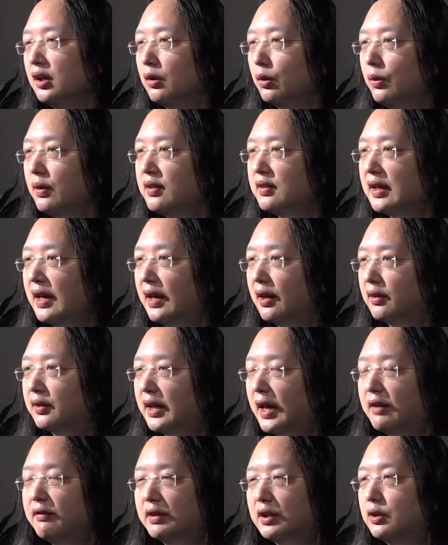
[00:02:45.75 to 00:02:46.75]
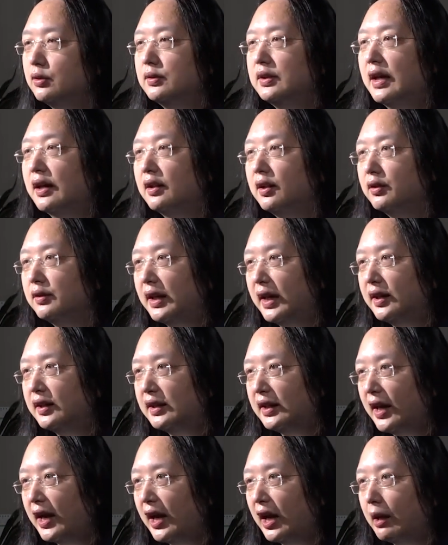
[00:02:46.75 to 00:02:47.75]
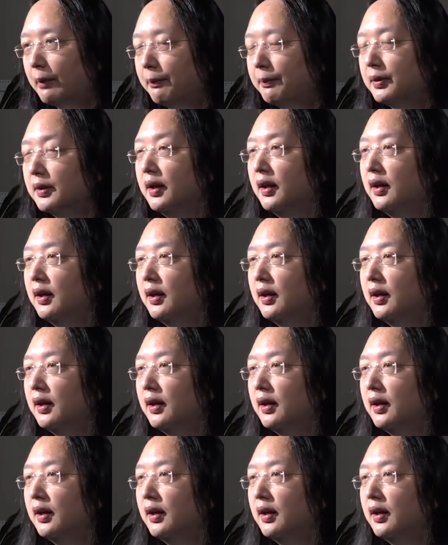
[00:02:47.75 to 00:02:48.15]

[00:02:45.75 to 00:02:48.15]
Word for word: without having to download any app